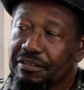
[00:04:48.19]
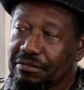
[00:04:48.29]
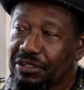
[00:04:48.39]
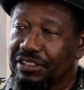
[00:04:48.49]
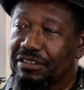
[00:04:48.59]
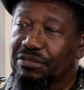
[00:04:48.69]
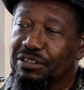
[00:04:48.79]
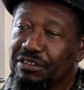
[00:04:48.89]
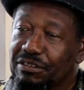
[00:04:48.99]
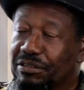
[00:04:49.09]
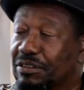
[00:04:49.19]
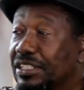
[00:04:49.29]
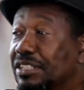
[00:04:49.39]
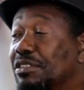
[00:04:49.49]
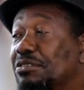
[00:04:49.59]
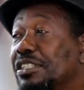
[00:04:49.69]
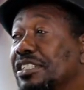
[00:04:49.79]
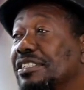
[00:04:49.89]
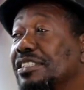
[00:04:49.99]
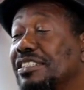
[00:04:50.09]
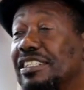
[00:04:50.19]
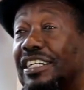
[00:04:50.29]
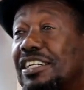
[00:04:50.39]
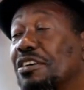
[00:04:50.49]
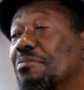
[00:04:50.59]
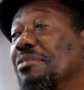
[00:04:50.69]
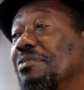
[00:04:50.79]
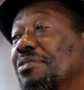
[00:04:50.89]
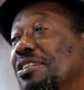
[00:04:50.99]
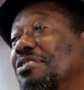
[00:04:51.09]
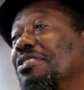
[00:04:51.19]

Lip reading: But for whatever reason, I commit my street